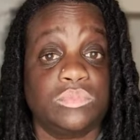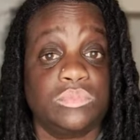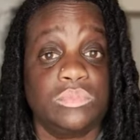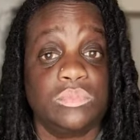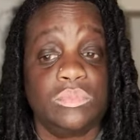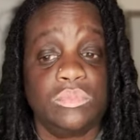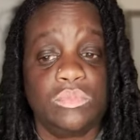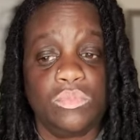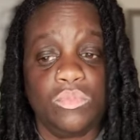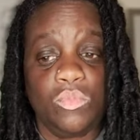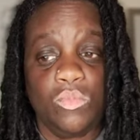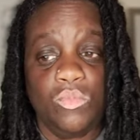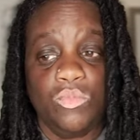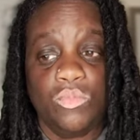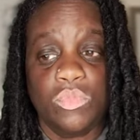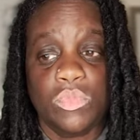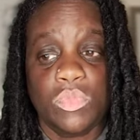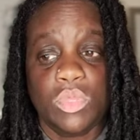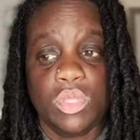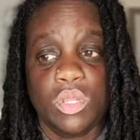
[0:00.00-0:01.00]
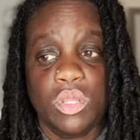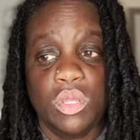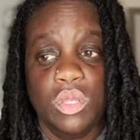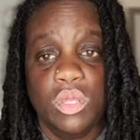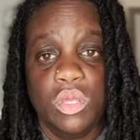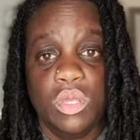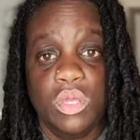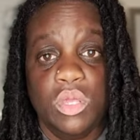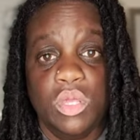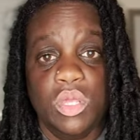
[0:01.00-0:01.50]

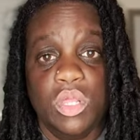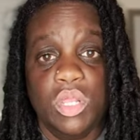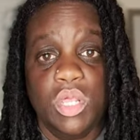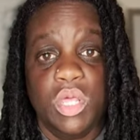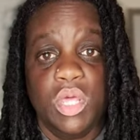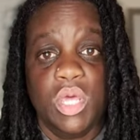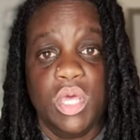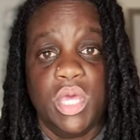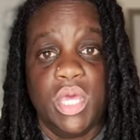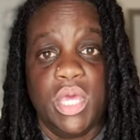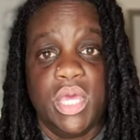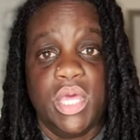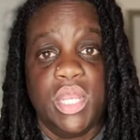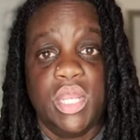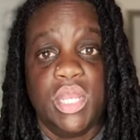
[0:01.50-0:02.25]
Nothing is said.